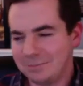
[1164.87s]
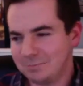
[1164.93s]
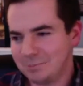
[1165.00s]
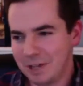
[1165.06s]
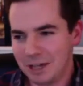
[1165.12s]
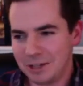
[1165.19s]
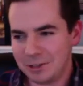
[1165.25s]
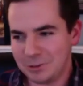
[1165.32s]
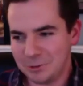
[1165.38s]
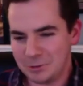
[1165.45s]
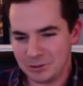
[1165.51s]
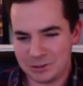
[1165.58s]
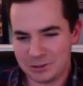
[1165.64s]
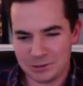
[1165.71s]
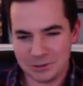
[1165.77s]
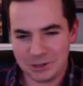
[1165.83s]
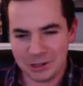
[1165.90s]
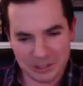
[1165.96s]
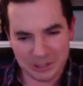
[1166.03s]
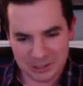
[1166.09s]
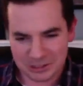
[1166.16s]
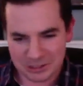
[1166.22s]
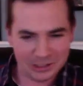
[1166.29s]
I use to
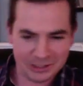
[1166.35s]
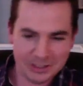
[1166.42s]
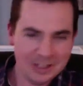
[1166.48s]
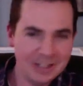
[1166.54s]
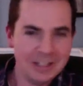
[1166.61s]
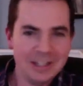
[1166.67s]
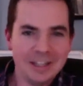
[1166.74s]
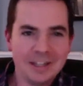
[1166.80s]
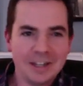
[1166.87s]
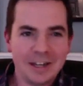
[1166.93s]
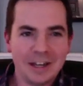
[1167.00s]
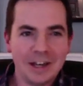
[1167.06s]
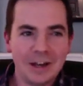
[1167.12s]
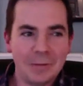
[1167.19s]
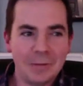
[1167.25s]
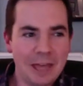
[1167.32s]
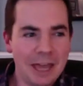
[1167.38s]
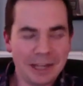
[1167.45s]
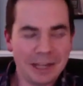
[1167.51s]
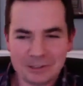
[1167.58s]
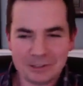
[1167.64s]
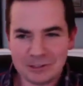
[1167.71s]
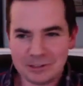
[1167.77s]
audition
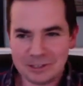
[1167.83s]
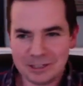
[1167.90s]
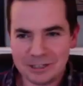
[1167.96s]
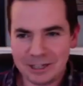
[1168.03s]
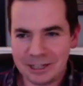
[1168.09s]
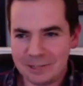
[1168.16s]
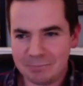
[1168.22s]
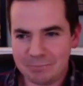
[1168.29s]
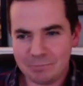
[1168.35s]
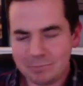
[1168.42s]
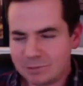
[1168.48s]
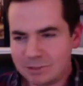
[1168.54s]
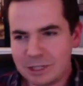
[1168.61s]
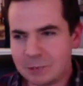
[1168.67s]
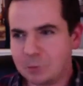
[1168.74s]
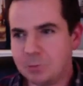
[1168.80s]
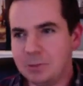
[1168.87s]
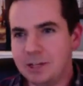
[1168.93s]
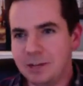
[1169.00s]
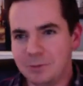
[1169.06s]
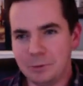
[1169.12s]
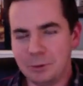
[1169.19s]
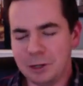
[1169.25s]
actors. I take with me
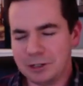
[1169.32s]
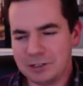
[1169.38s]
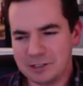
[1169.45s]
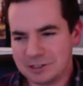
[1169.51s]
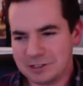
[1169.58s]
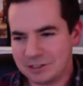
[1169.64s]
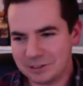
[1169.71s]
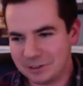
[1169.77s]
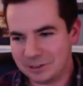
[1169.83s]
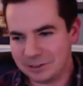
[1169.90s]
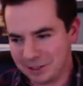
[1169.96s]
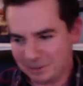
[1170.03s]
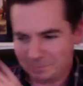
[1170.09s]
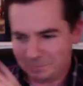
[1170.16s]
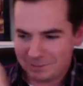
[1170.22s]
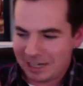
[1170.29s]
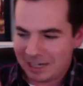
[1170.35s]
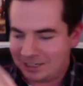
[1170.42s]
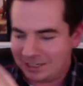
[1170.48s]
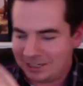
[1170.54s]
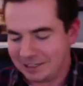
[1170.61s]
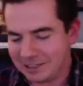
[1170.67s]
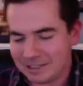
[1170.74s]
everywhere. It's just a little
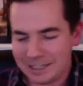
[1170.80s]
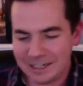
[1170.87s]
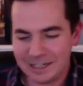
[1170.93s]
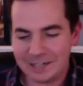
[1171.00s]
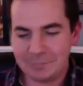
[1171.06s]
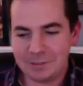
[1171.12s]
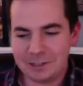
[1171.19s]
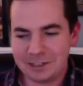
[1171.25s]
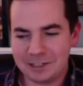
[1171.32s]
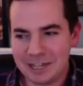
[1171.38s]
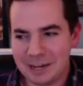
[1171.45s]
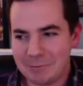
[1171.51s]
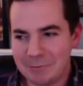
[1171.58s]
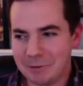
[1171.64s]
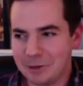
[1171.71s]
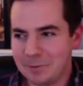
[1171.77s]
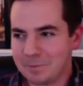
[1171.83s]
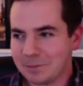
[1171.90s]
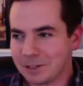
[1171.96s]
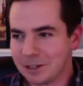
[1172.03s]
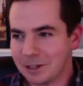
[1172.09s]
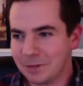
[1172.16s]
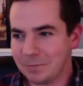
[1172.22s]
tiny 1080p camera.
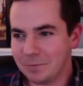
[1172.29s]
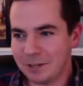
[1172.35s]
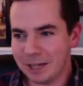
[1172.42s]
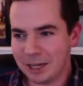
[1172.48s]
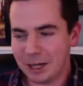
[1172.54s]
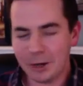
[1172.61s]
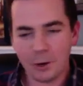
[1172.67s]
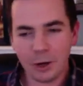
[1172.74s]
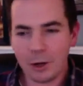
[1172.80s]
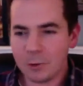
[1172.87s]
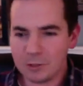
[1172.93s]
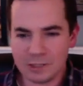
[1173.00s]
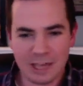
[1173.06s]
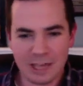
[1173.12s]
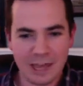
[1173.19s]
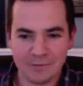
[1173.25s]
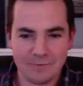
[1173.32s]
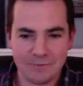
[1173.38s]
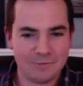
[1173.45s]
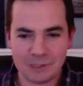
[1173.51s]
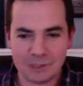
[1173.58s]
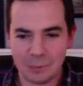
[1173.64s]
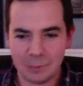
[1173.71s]
I always have
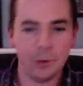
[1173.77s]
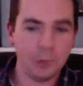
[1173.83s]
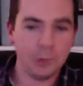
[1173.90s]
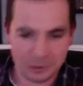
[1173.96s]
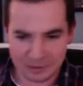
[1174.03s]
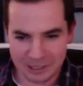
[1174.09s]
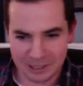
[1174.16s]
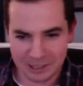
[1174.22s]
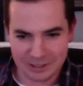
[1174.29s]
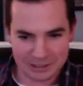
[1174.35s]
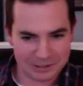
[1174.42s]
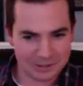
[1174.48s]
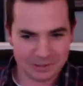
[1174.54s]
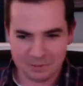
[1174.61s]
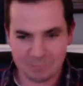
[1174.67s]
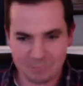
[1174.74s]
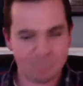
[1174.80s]
someone holding that, just to